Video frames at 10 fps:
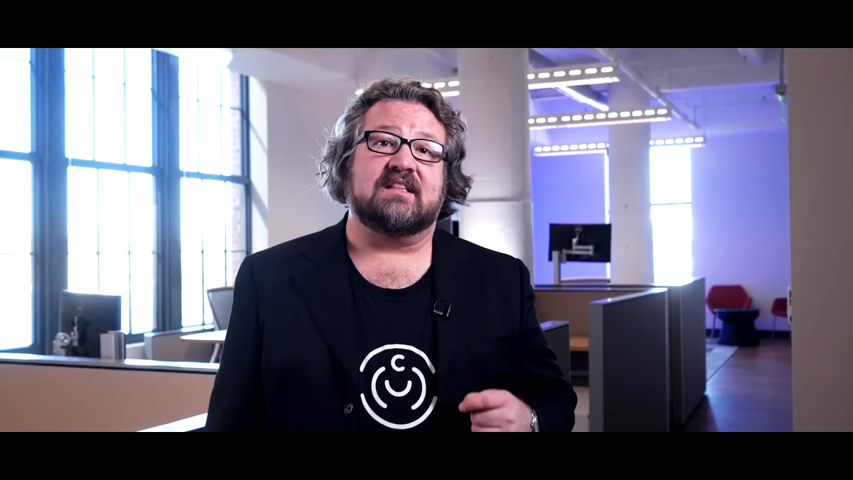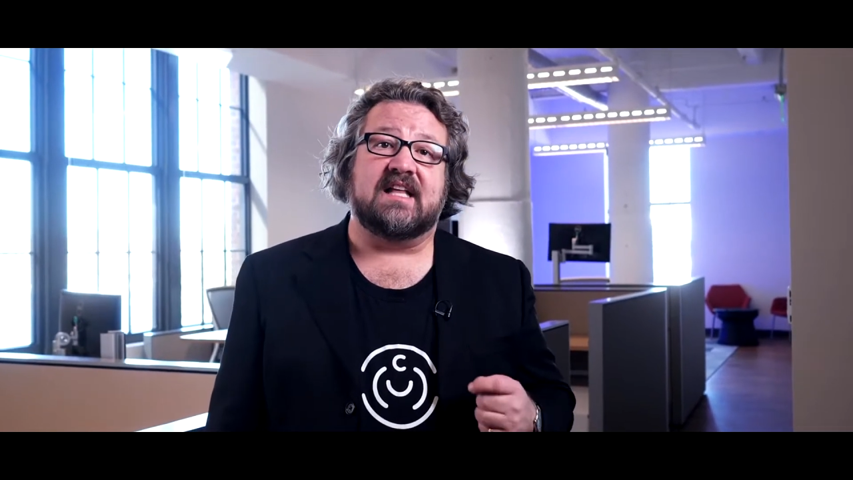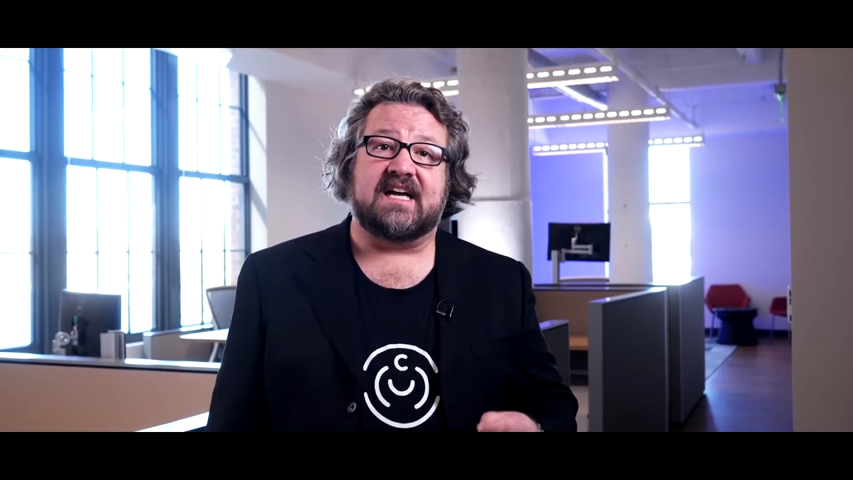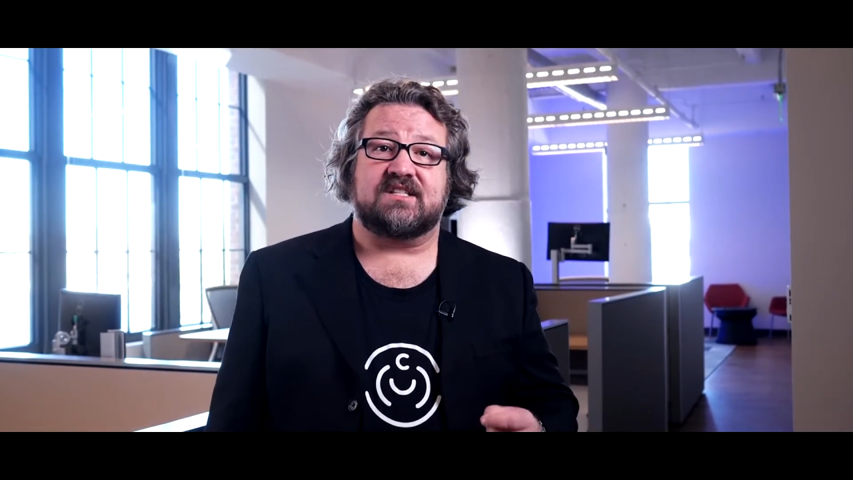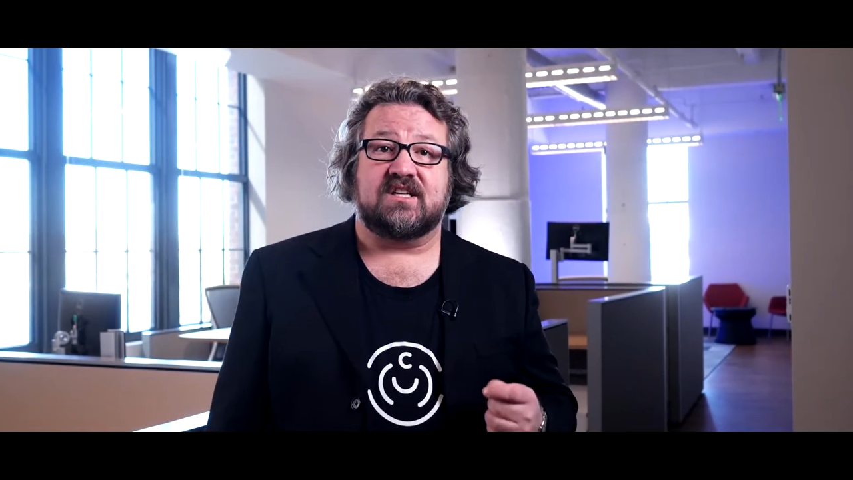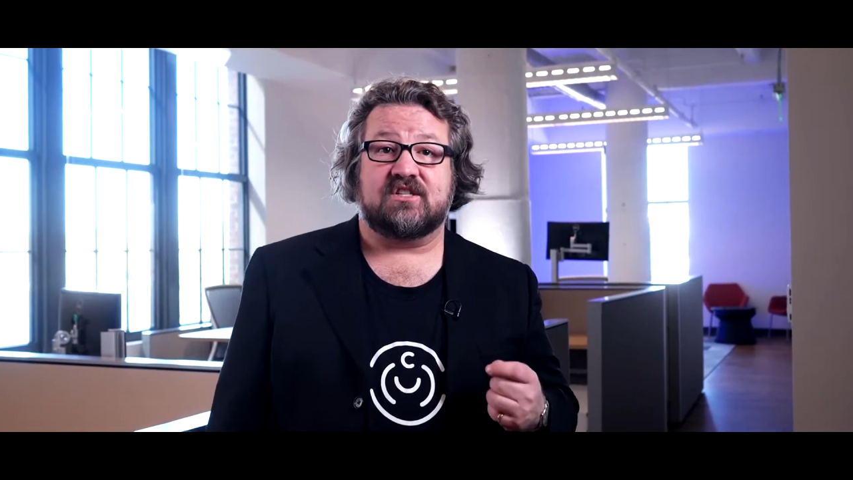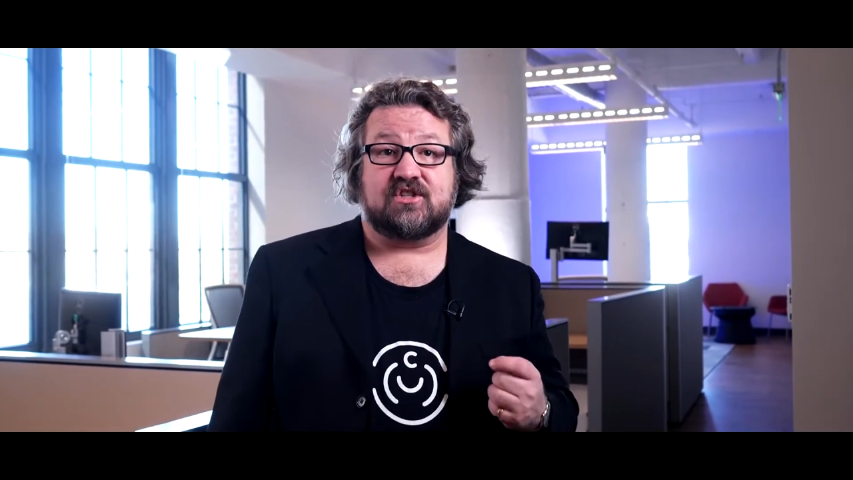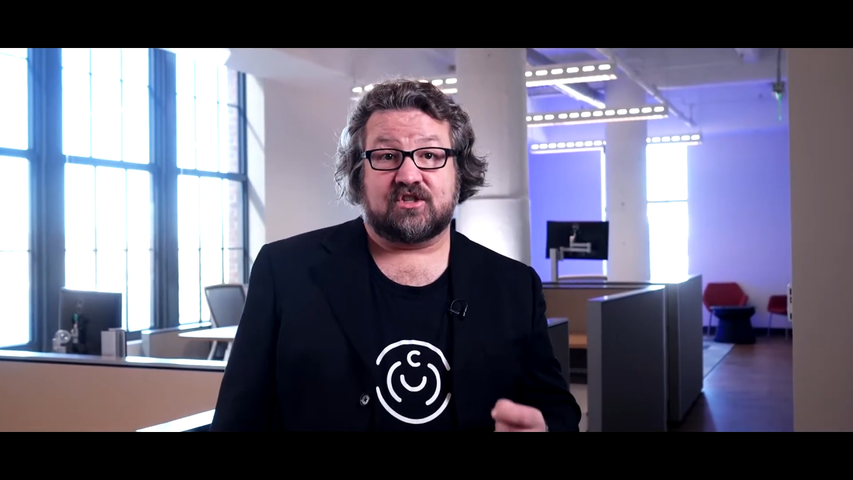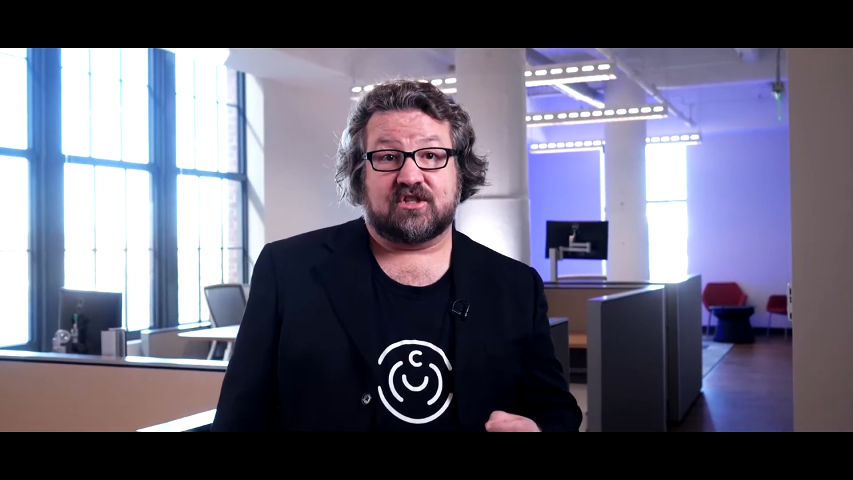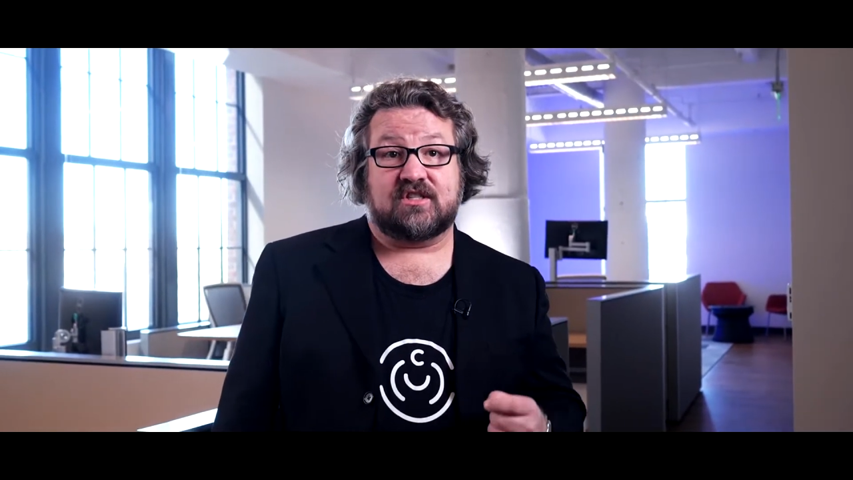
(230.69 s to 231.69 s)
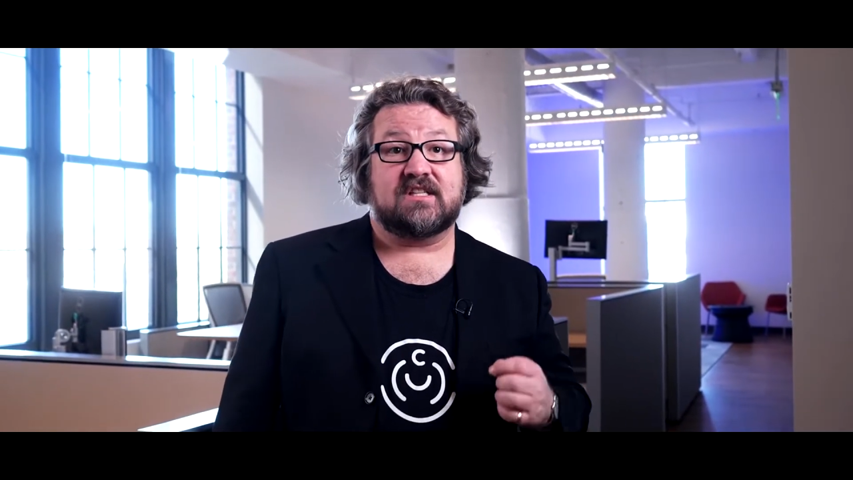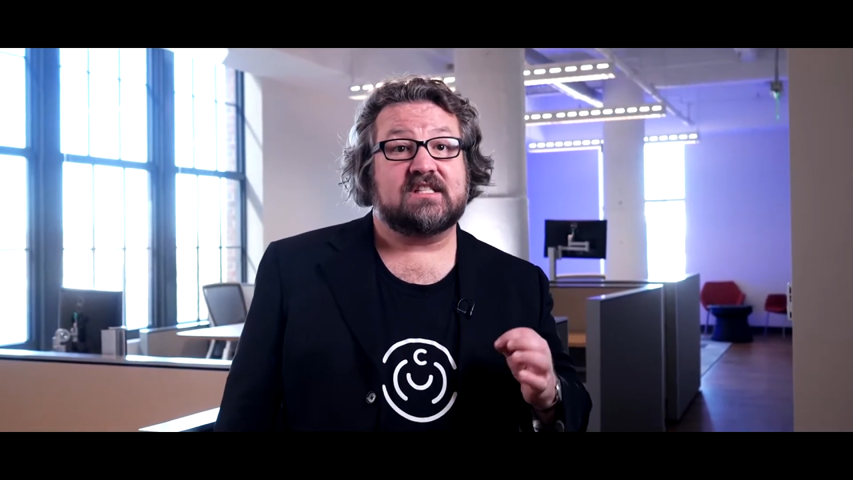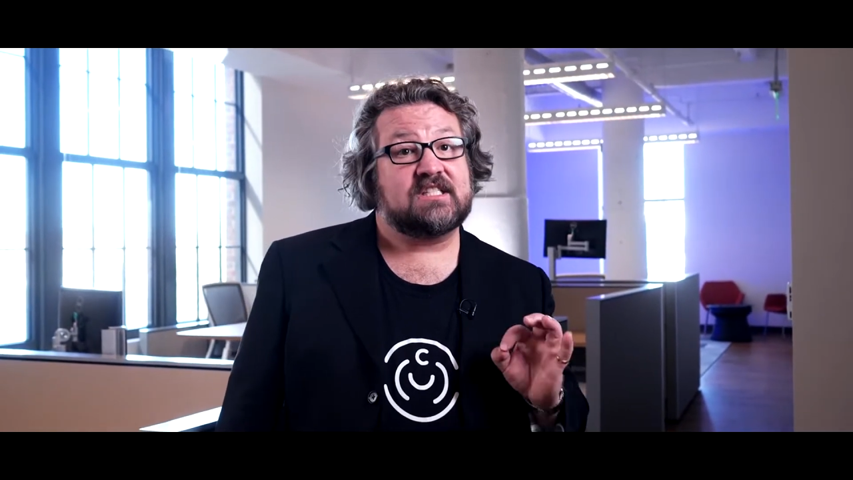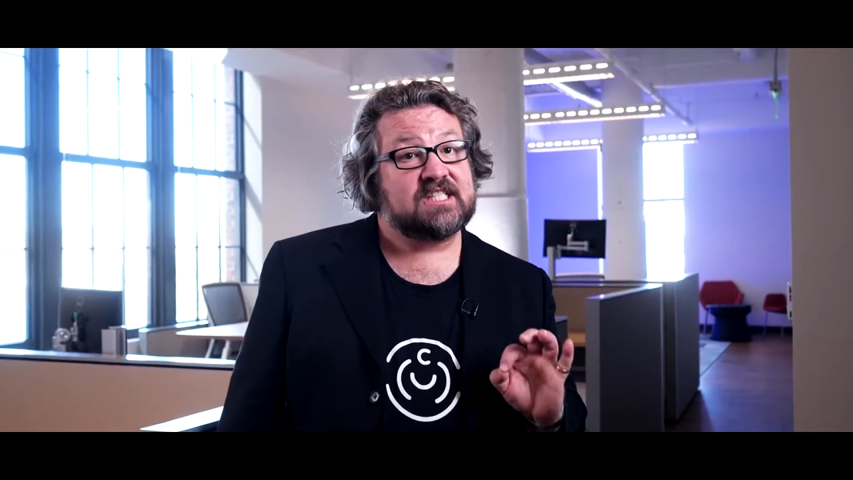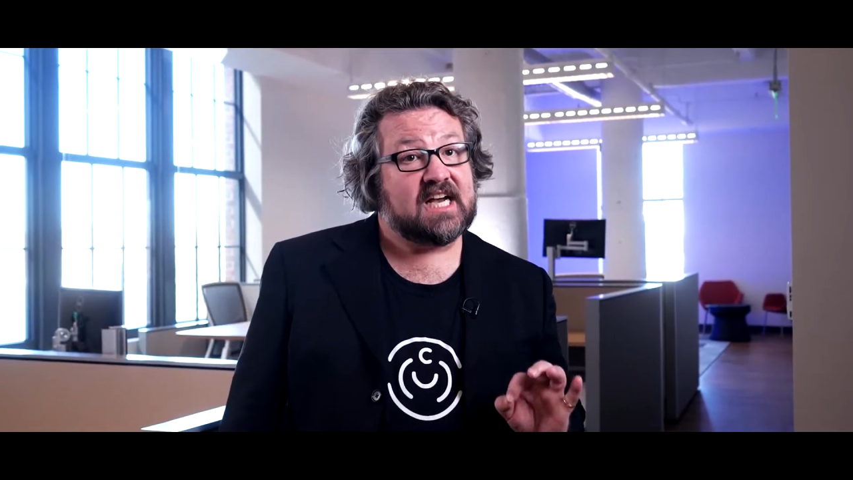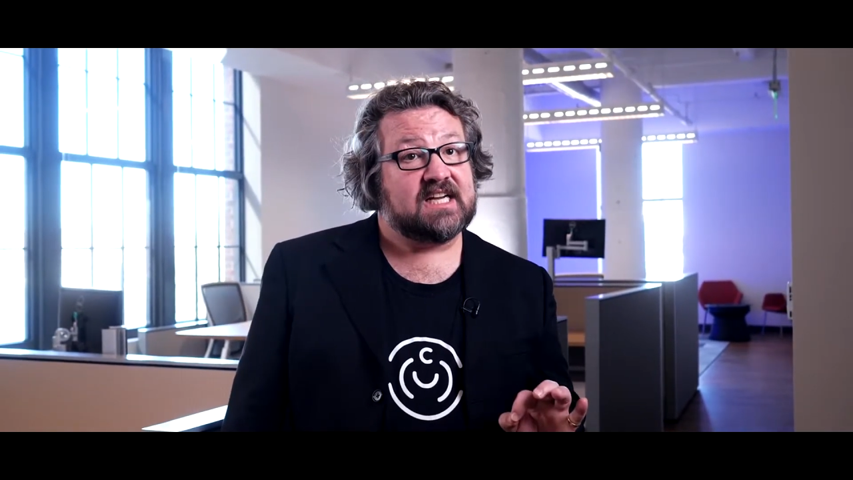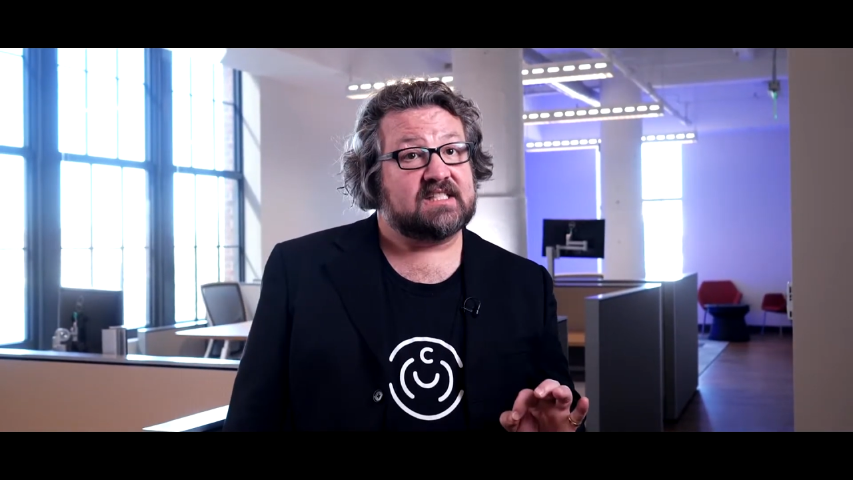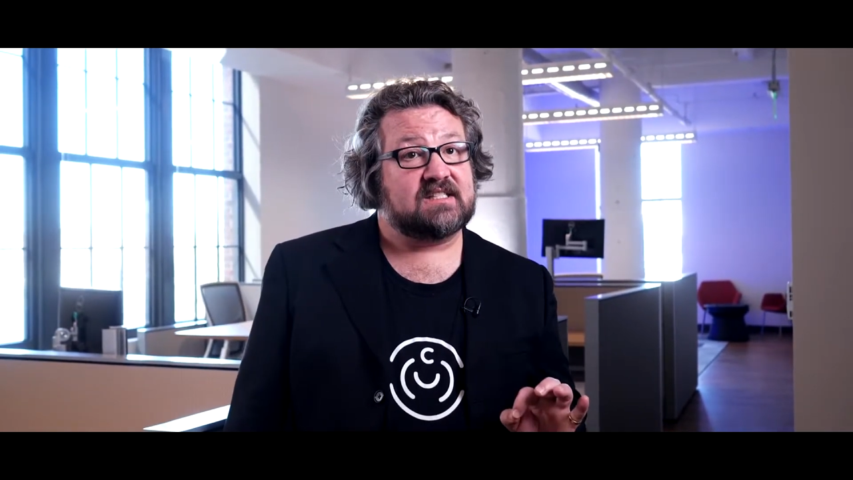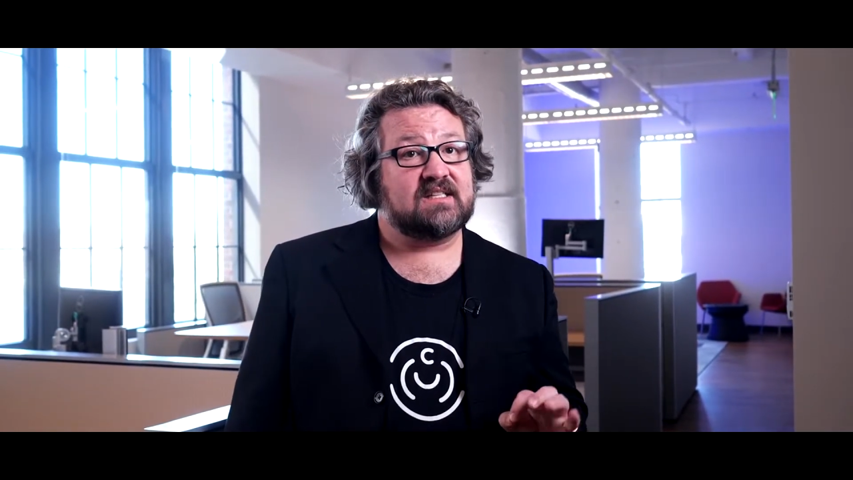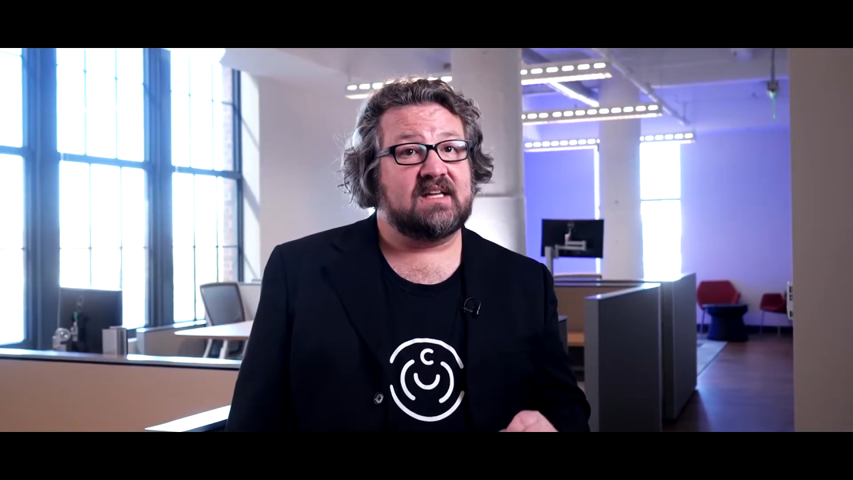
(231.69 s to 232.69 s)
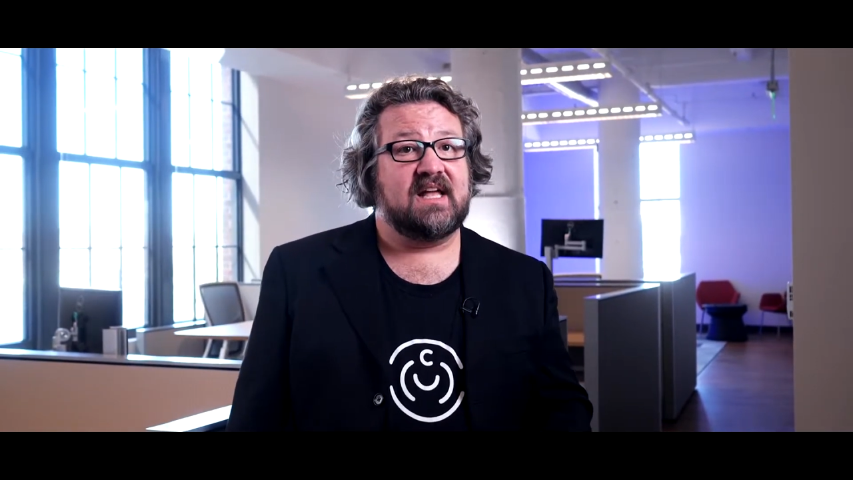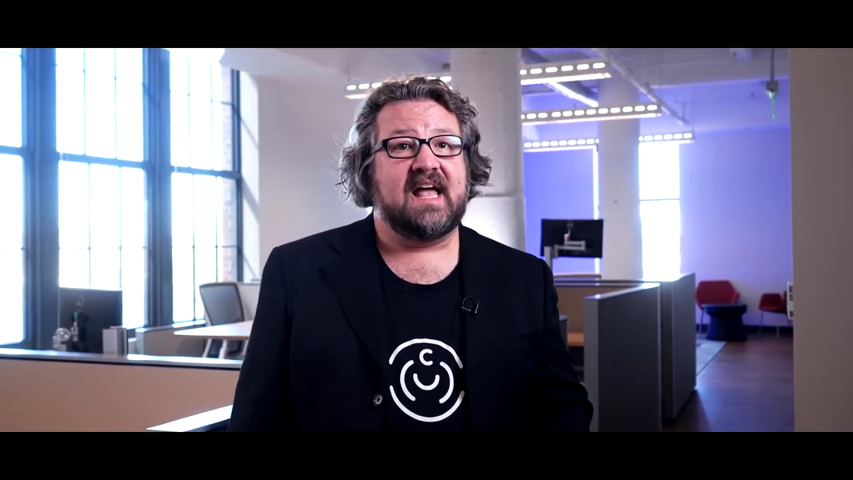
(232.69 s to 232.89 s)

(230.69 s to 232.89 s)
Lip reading: Elasticsearch shines.